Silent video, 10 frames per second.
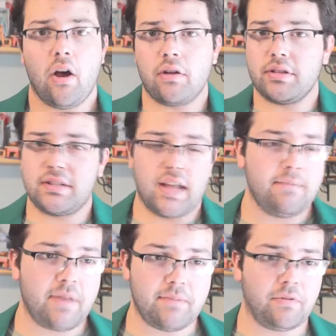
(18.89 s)
All the
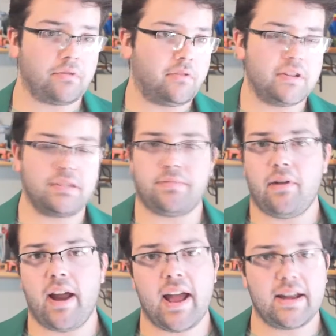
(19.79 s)
same people, Chris
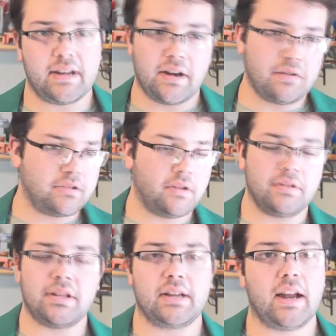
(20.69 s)
Pratt, you know, Zoe
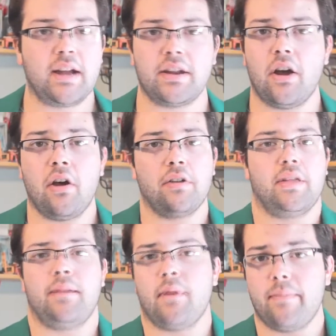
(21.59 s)
Saldana, all of
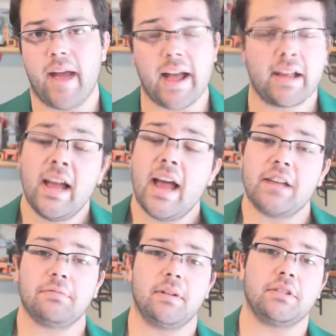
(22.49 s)
them are back,
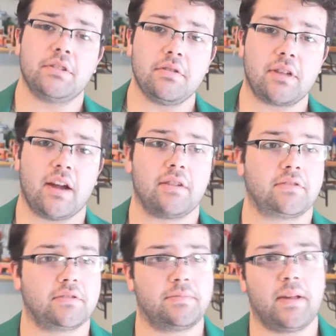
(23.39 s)
as well as new
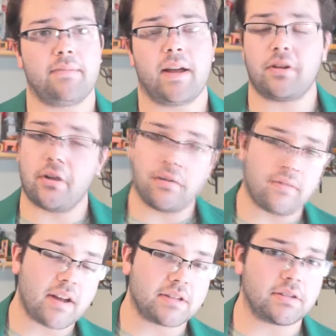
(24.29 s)
characters played by Kurt
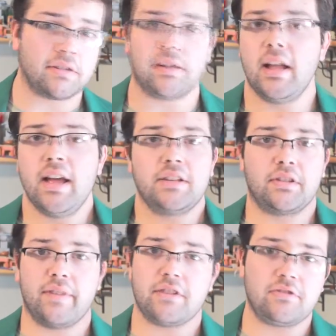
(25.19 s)
Russell,
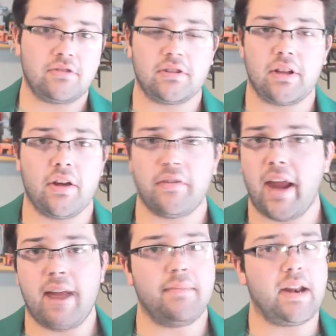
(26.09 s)
Sylvester Stallone,
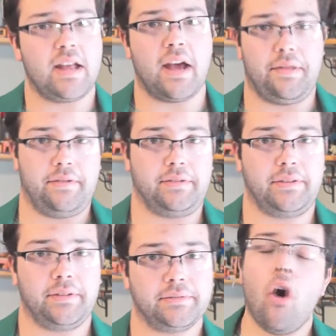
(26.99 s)
and many
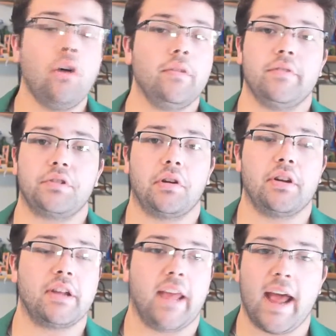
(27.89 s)
others. All the
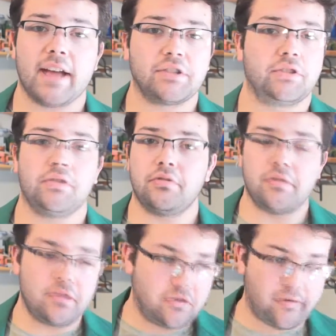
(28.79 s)
returning cast
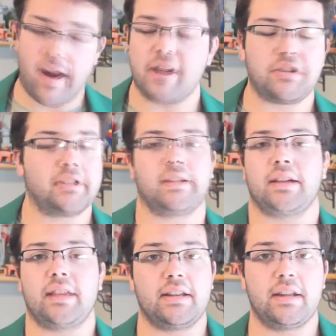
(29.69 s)
do great, just
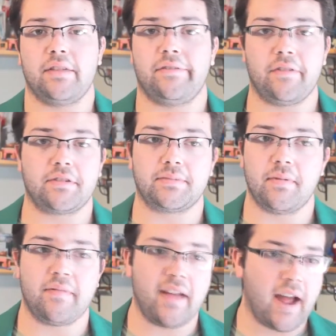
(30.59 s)
like they did in the first
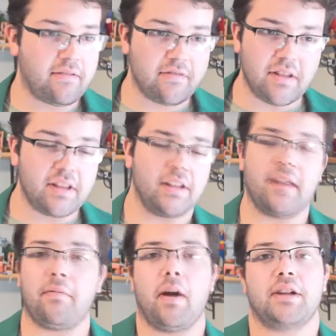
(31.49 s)
movie. I really
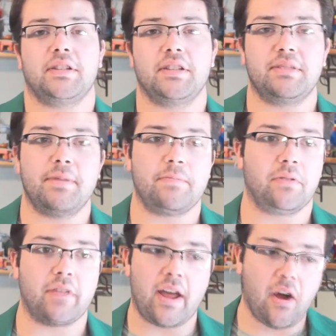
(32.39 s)
love watching these
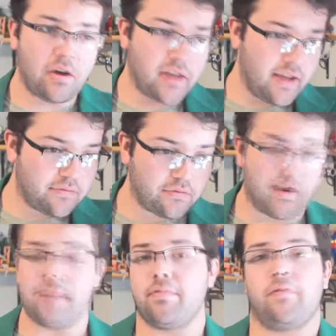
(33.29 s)
people. They all gave
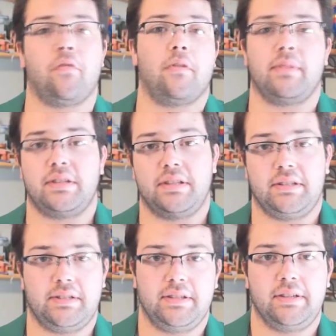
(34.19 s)
great
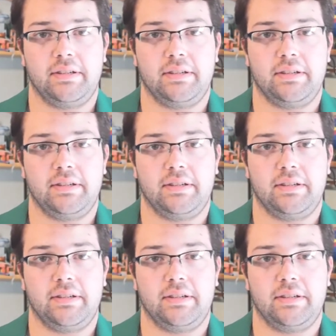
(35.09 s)
performances.